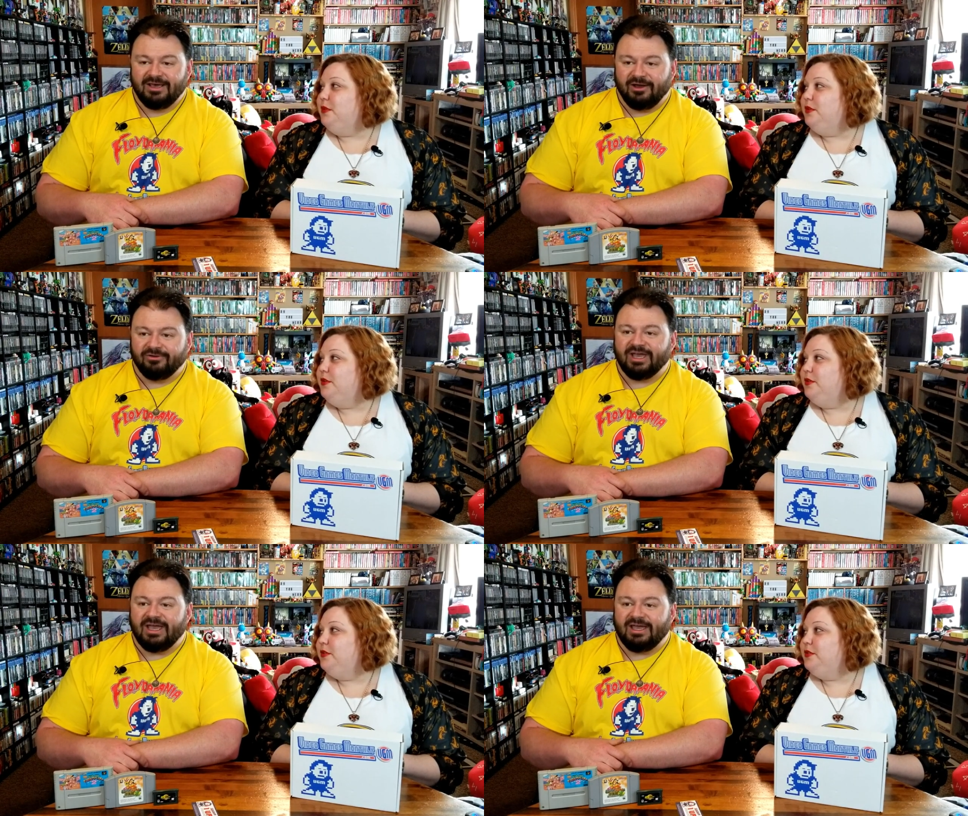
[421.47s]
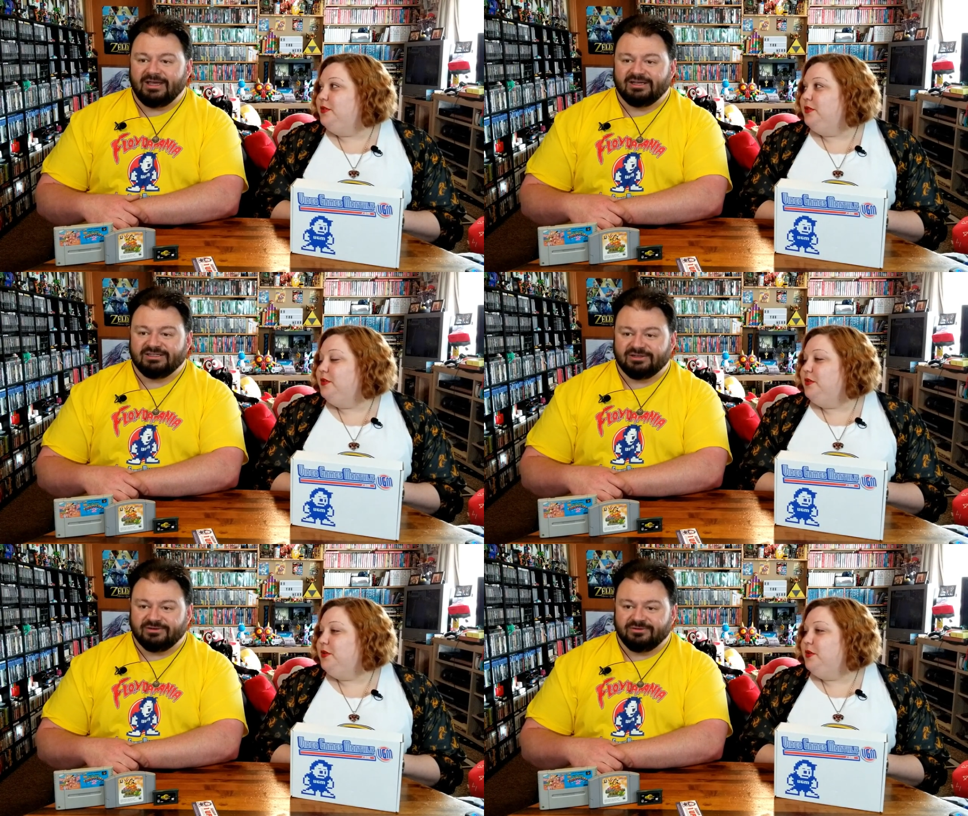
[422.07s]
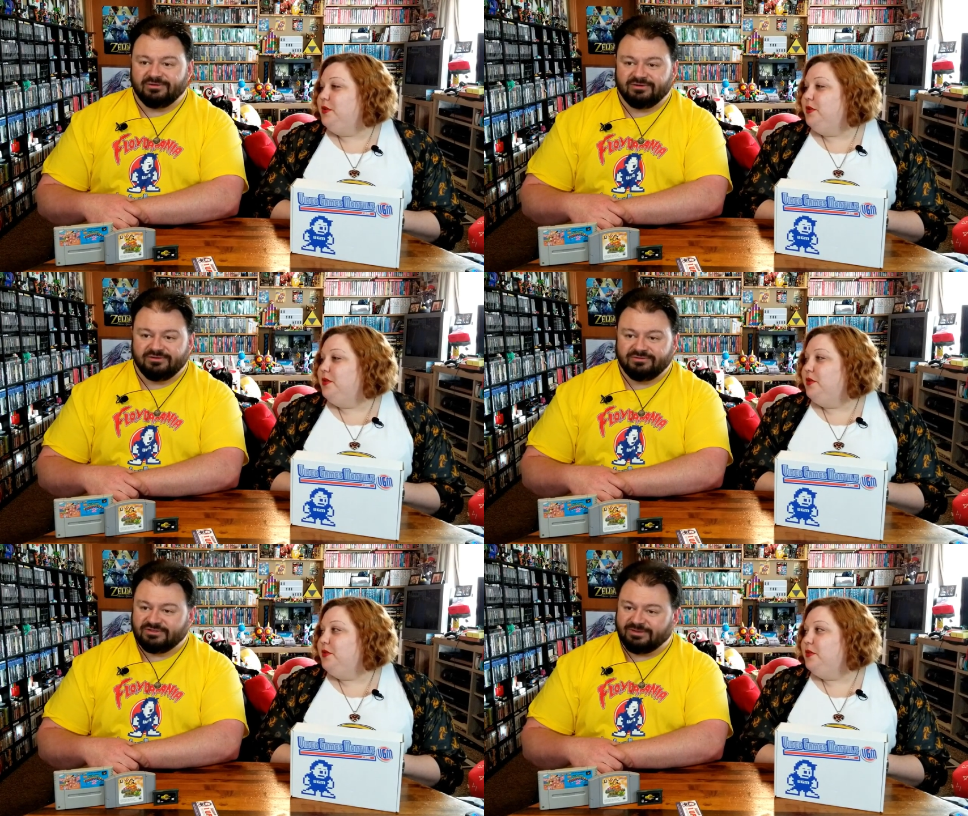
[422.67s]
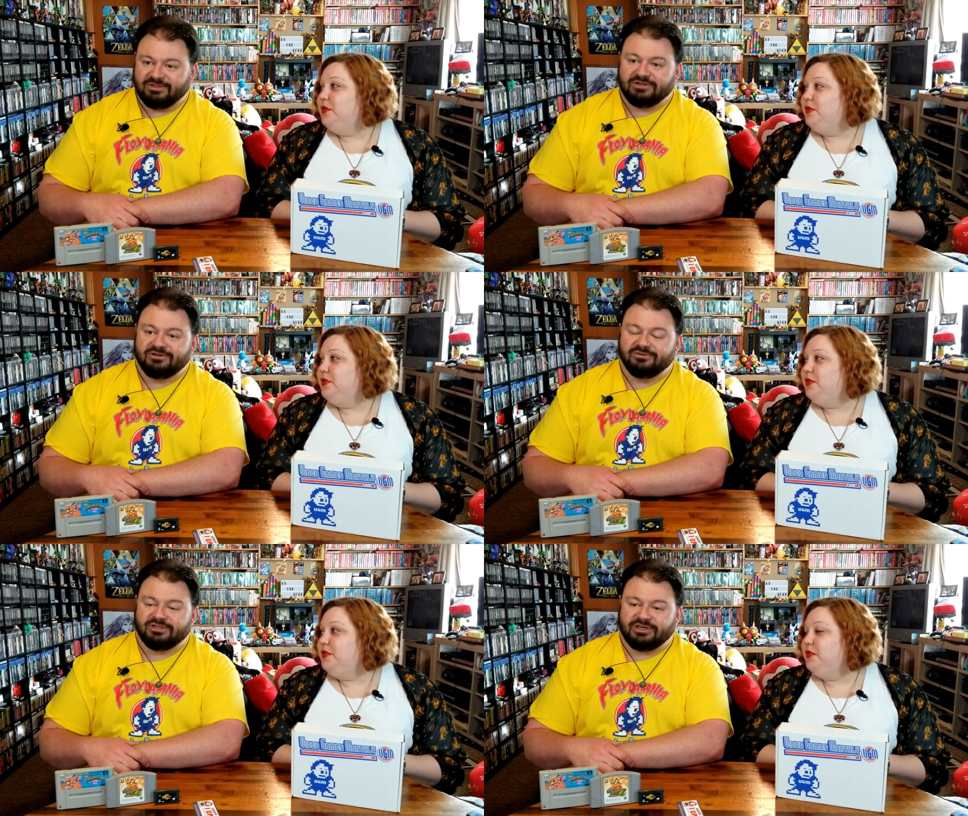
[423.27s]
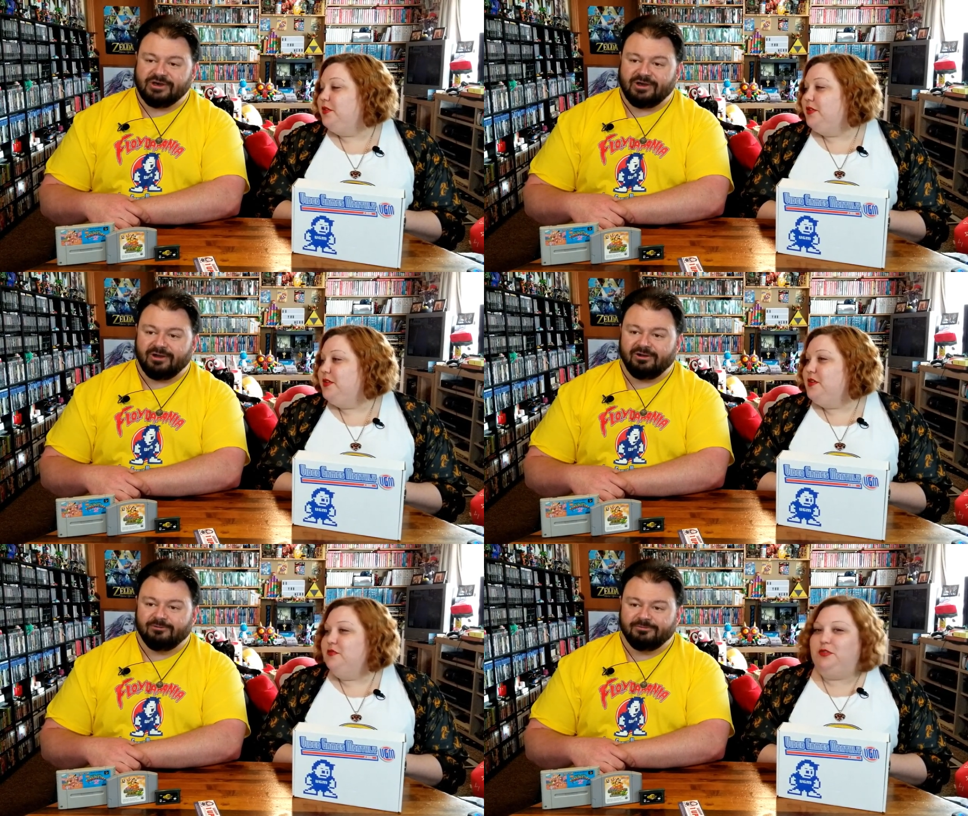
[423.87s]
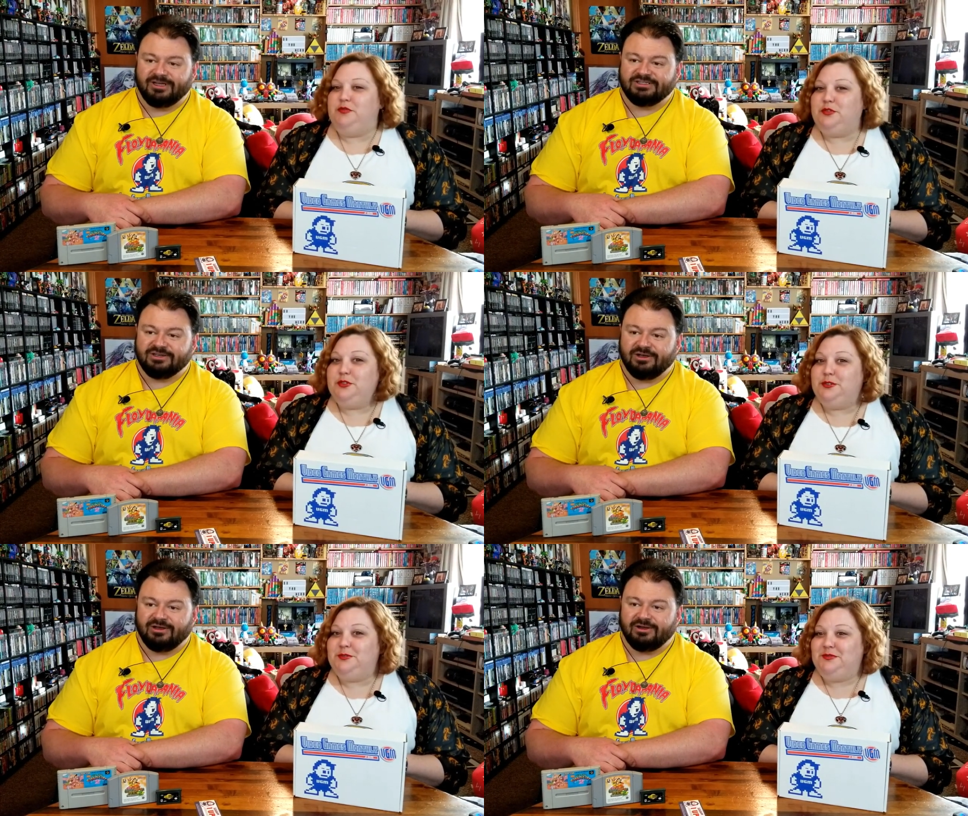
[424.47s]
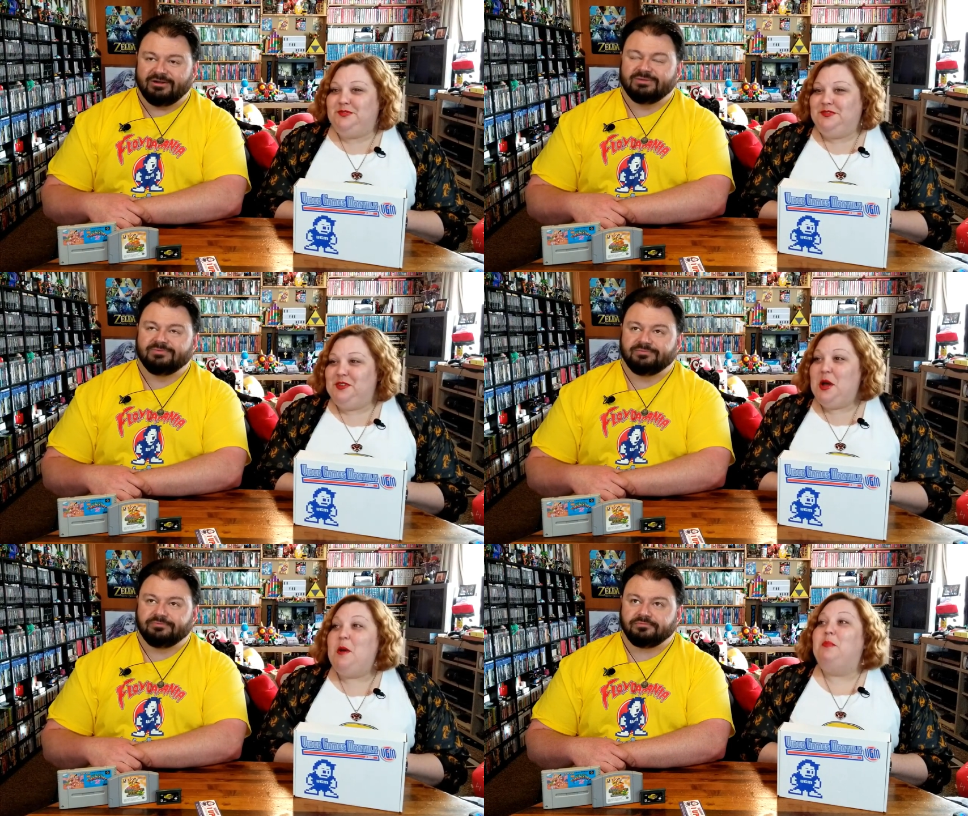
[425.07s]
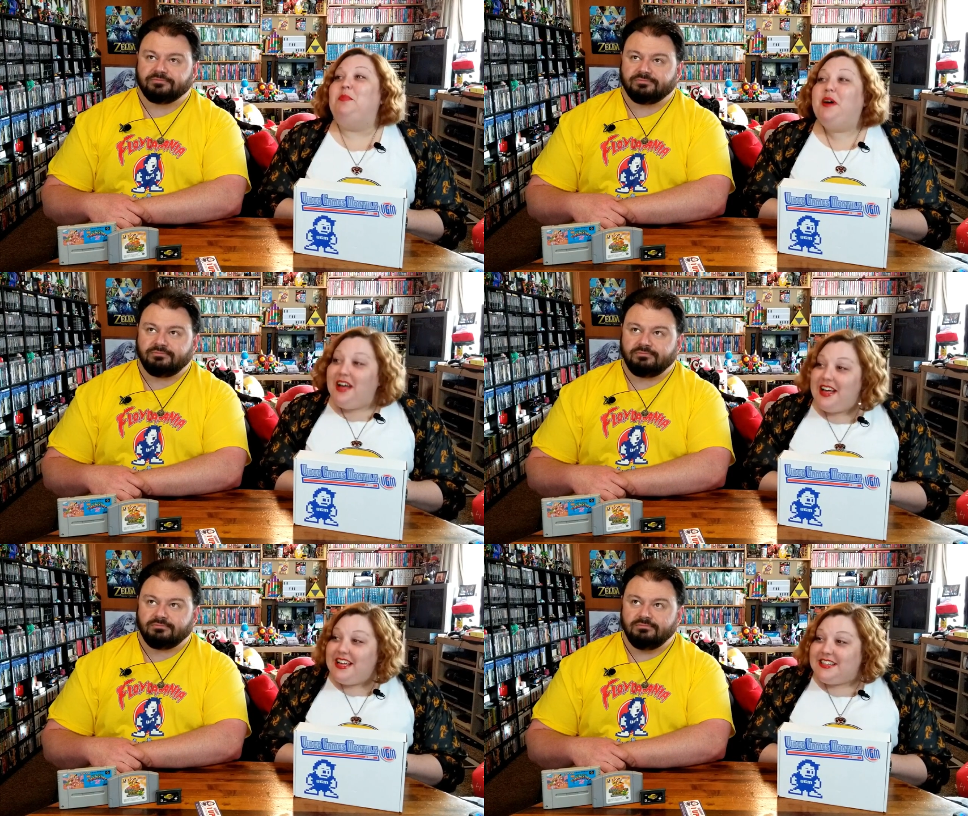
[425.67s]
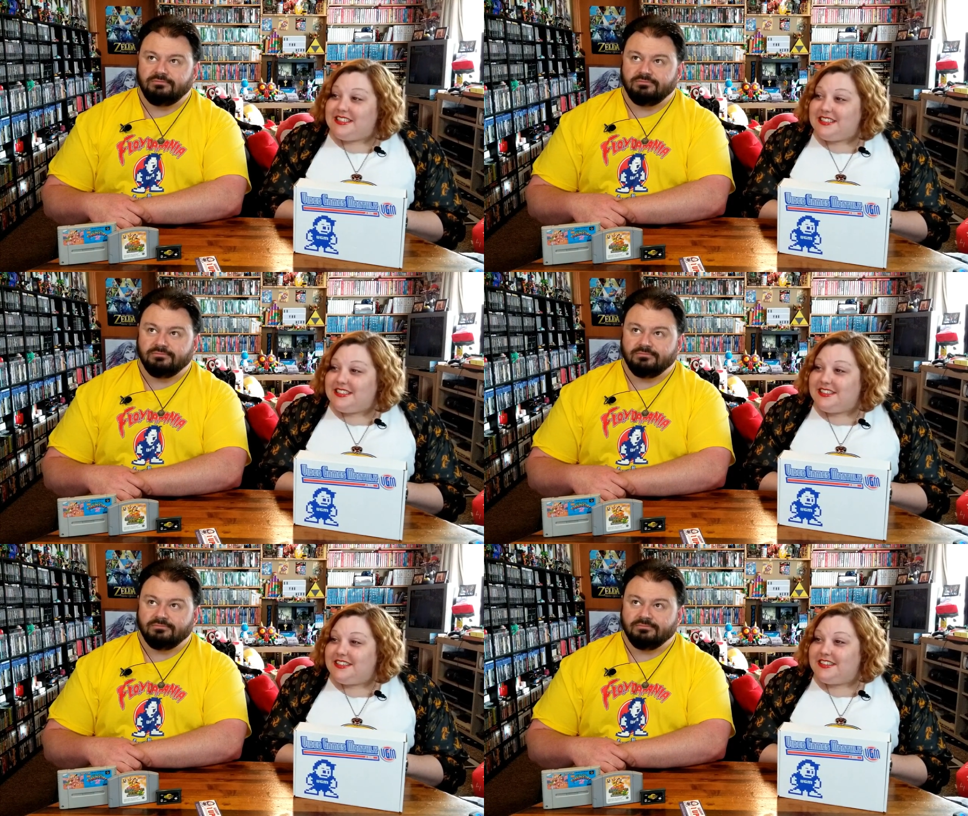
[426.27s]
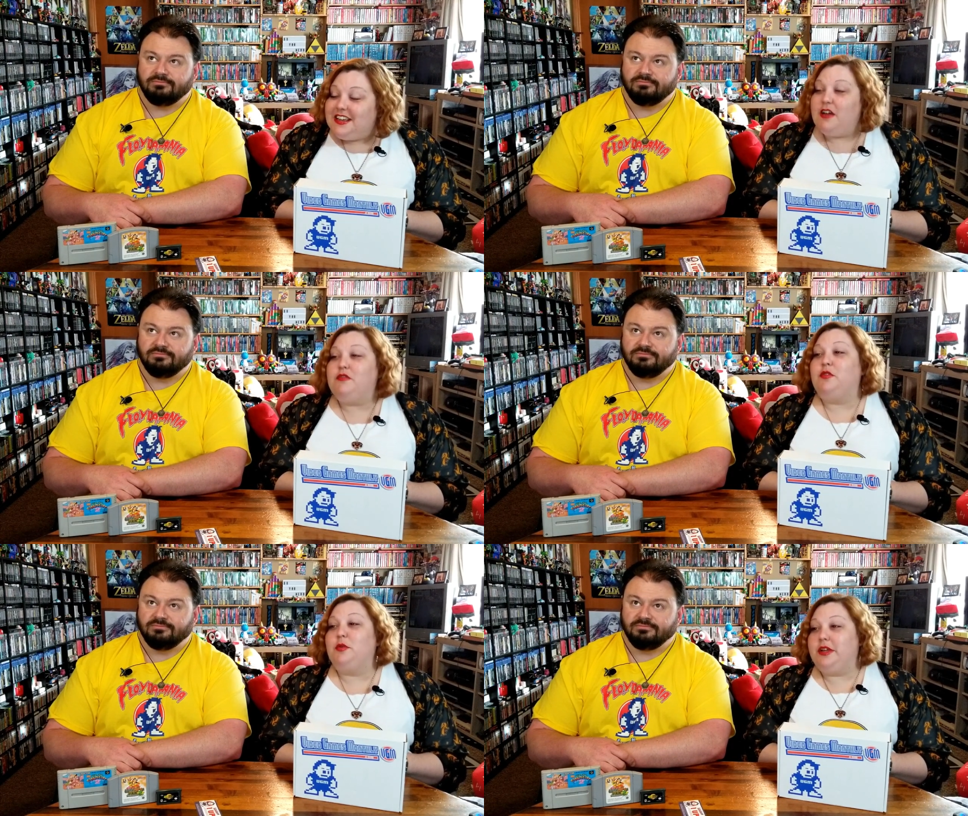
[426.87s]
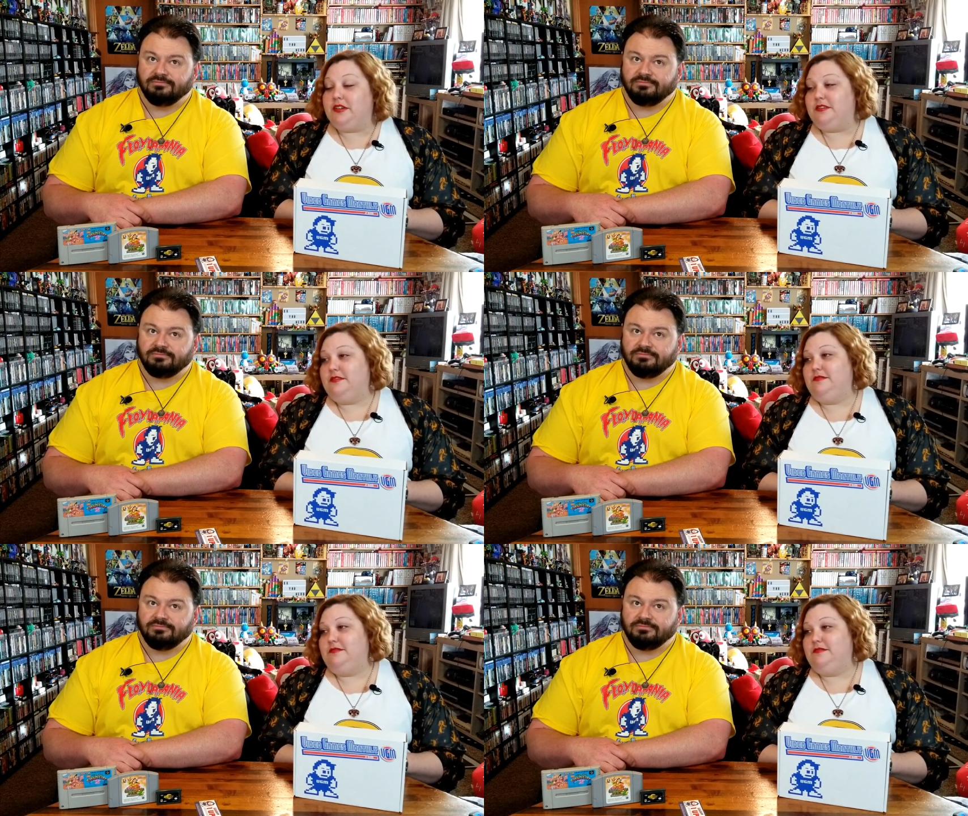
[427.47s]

Speaker 1: okay, so something to do with car, race car.
Speaker 2: But not for real.